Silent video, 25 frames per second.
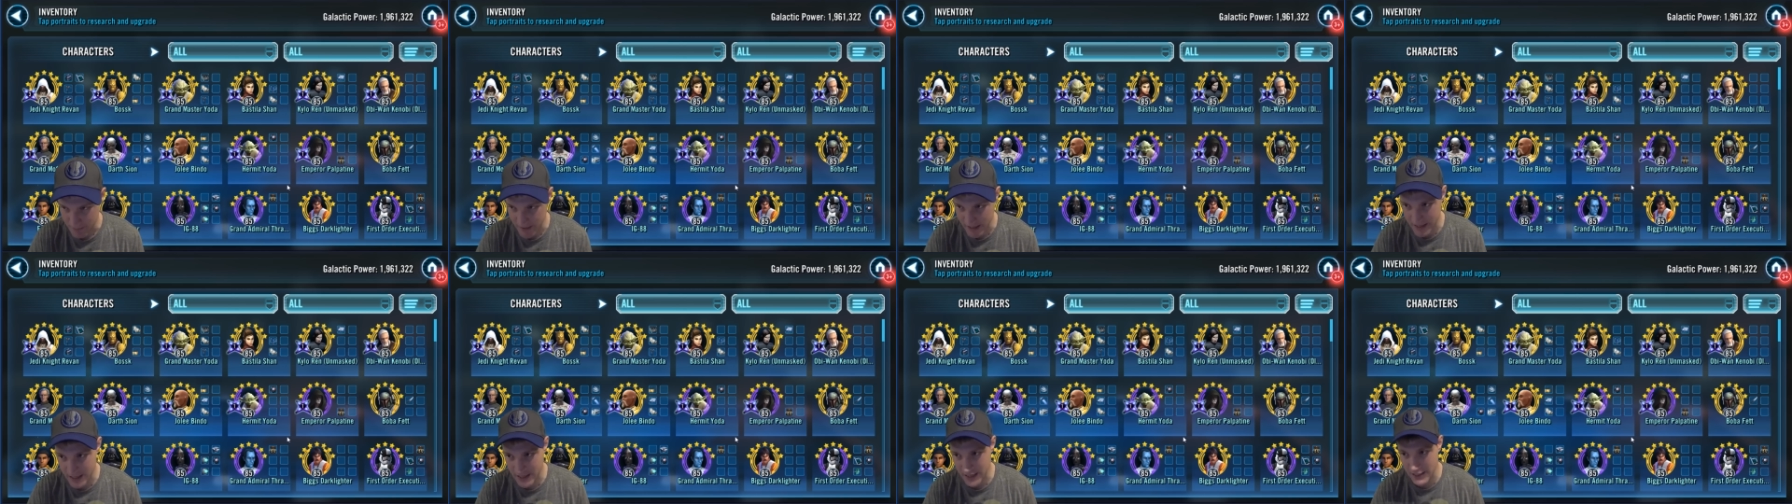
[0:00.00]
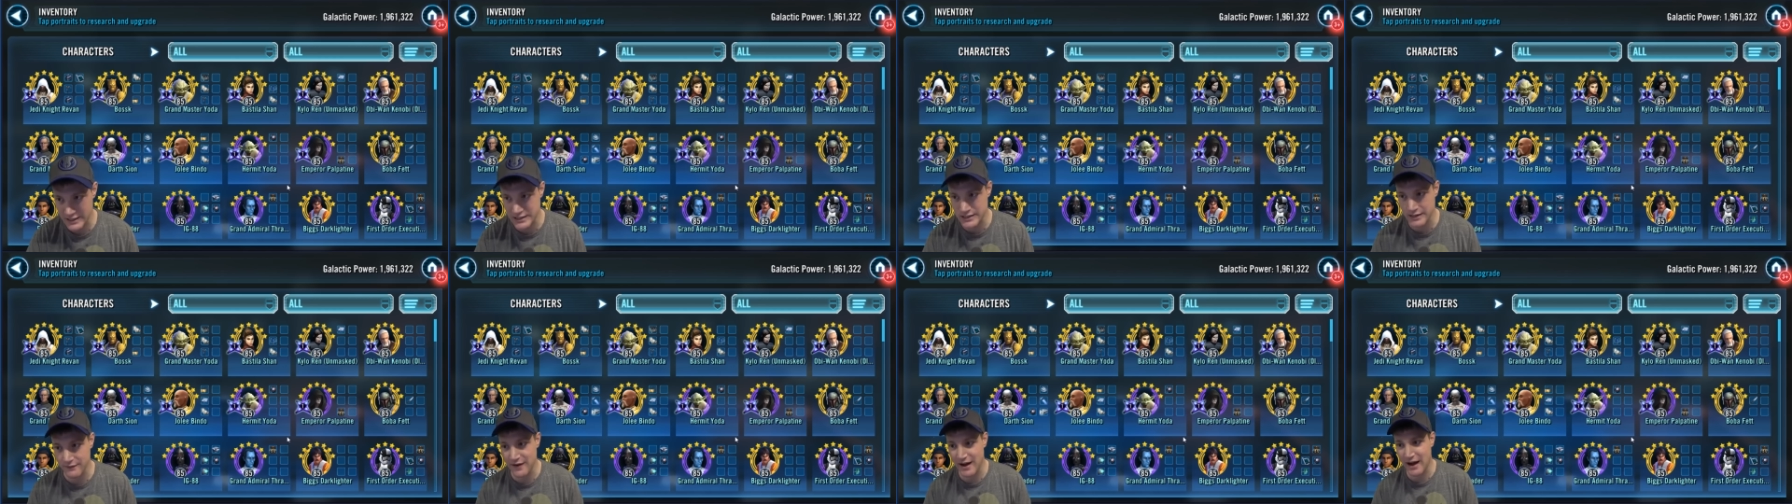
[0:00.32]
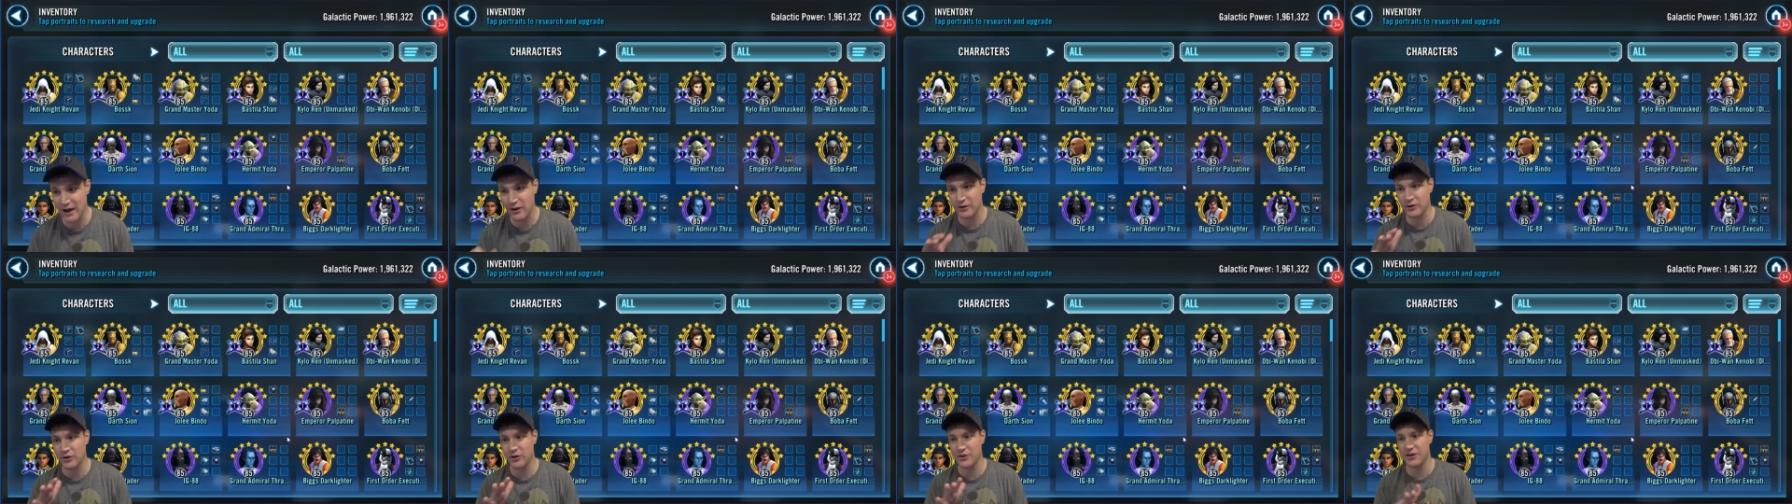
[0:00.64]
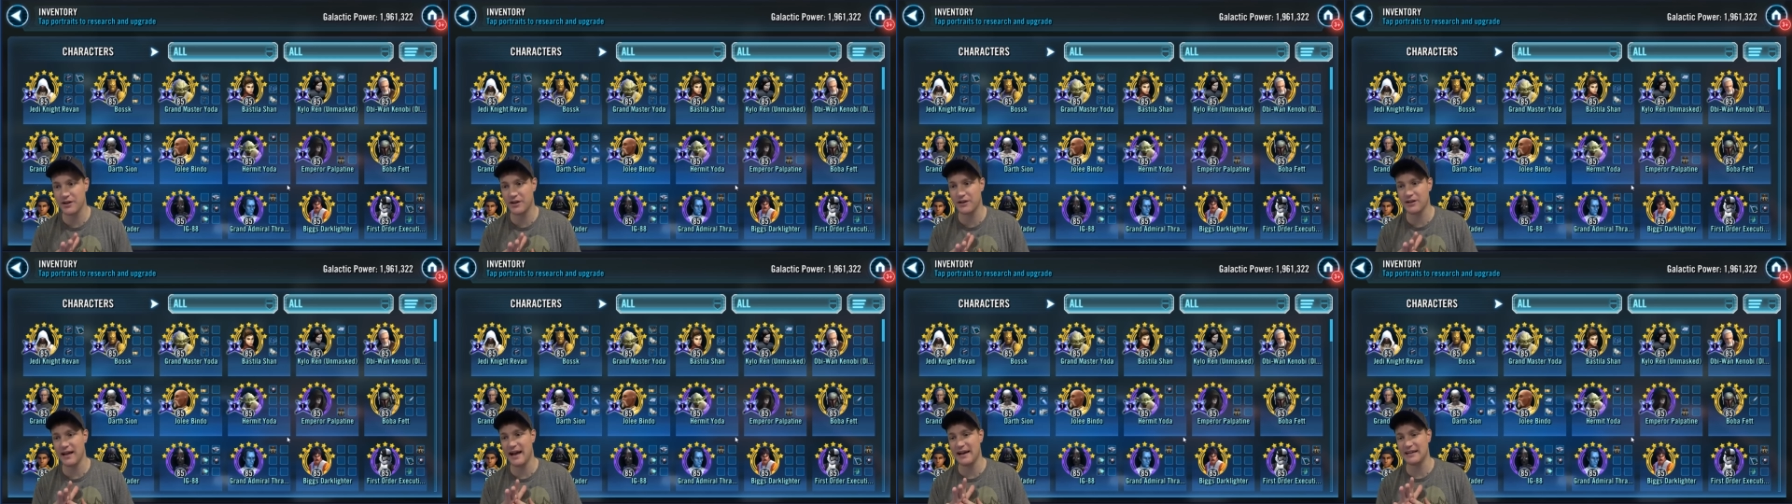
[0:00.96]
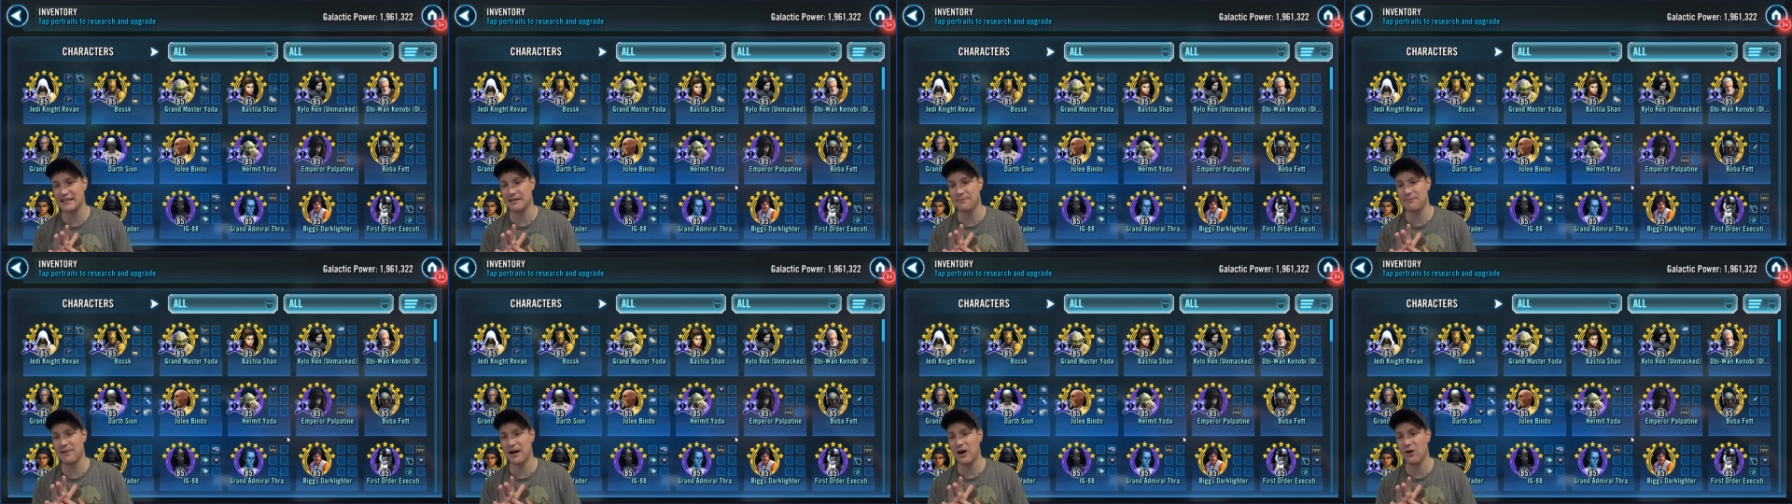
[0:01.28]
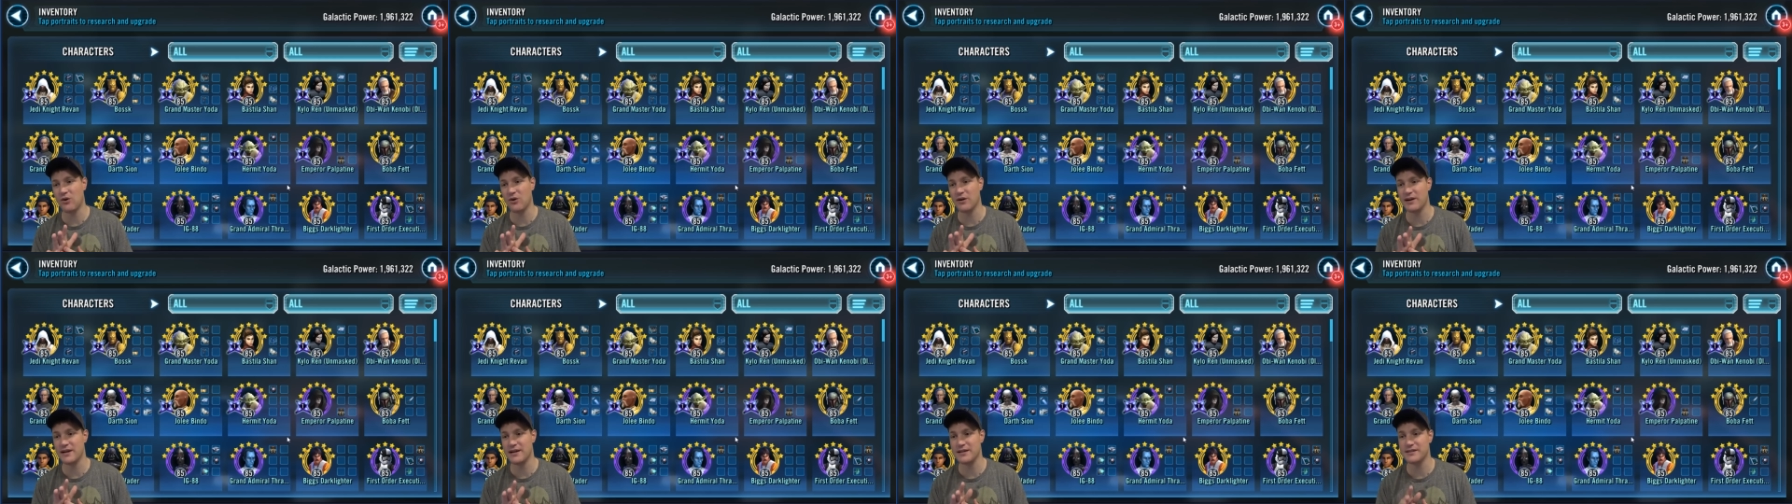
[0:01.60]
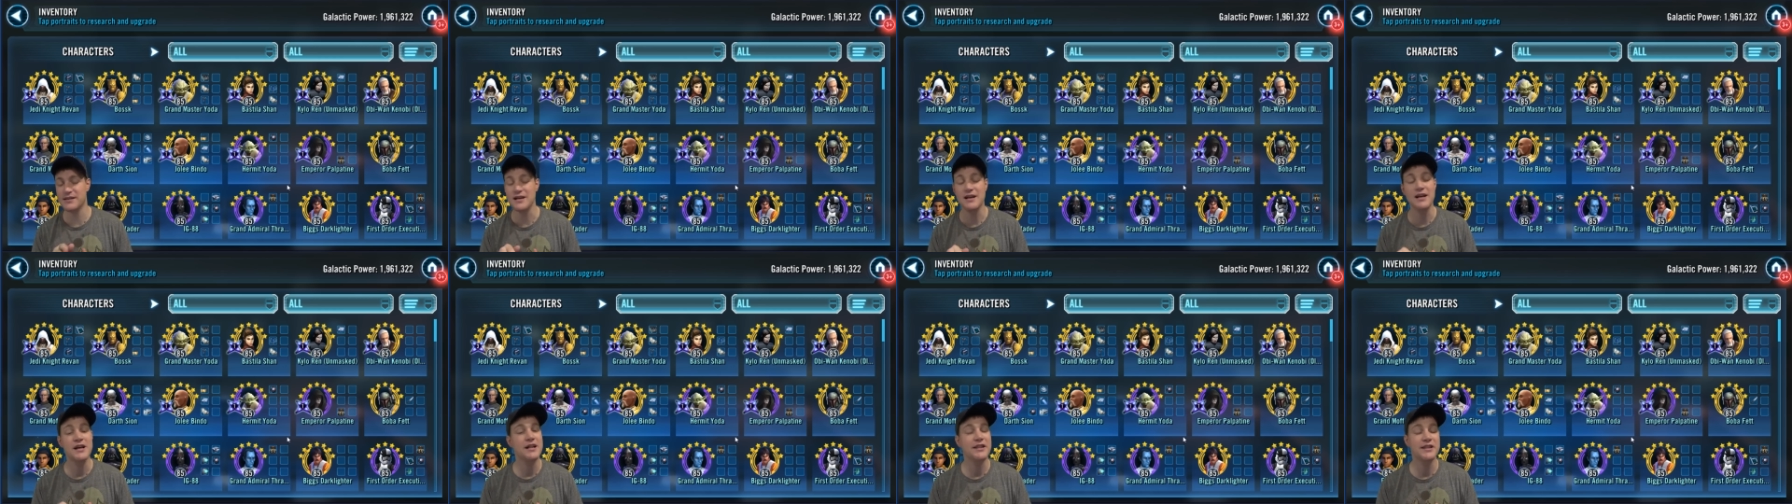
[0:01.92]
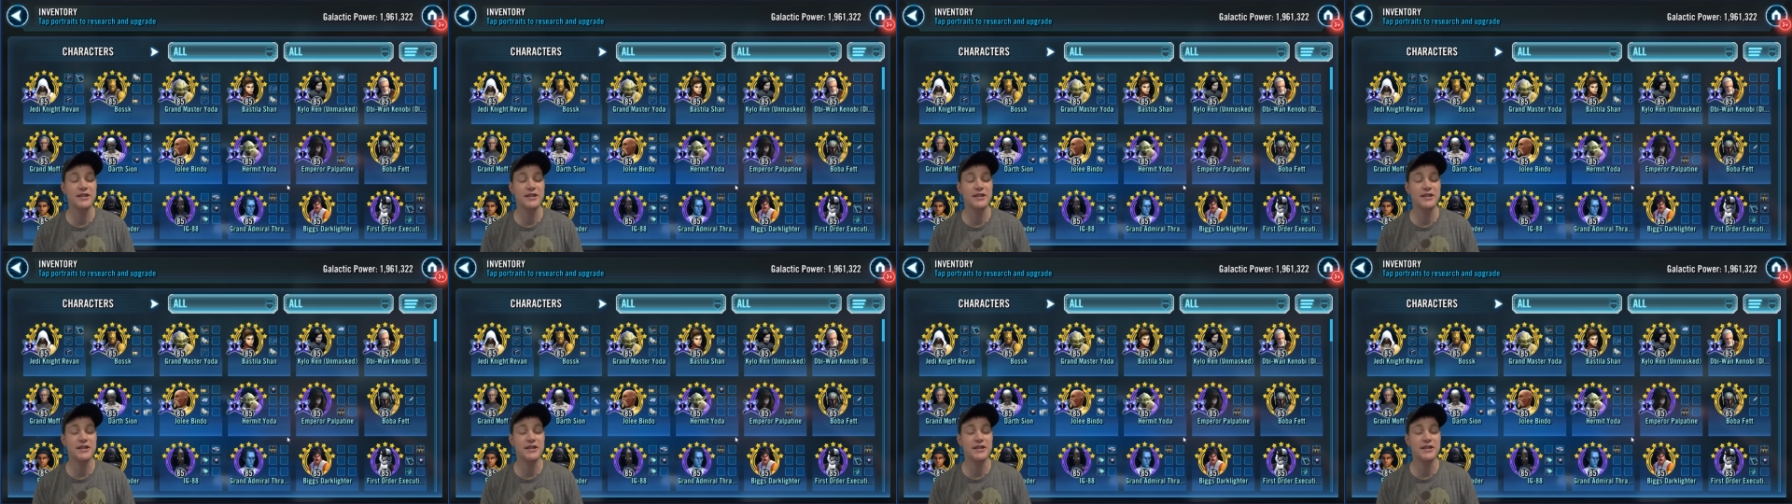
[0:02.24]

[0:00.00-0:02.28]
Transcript: Because of how low the galactic power is,